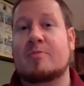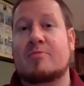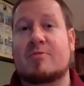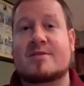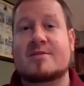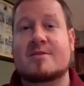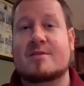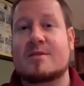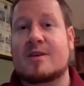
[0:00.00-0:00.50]

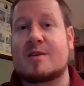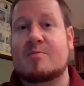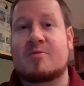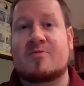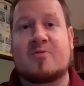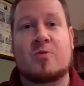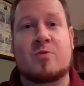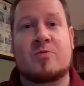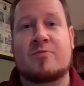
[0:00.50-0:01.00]
recently
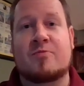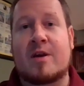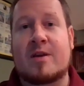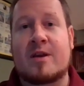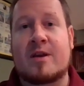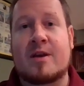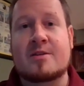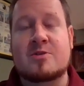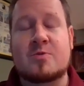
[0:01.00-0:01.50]
before the
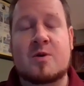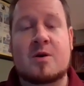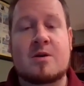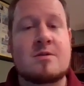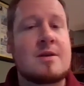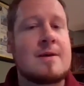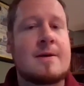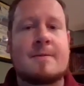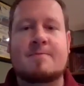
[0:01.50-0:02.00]
writing
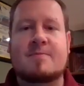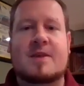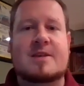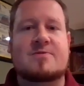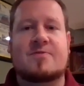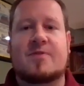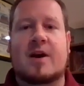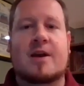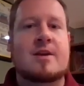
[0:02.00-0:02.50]
SOL. That's
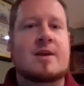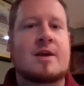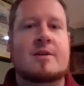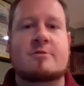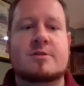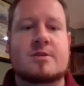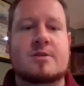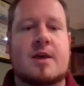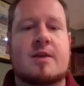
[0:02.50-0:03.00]
fine. I
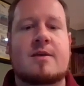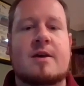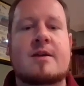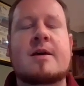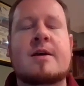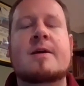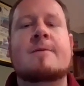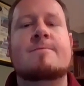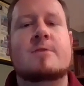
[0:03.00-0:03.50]
understand that.
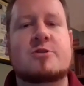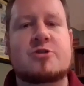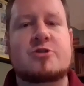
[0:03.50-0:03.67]
The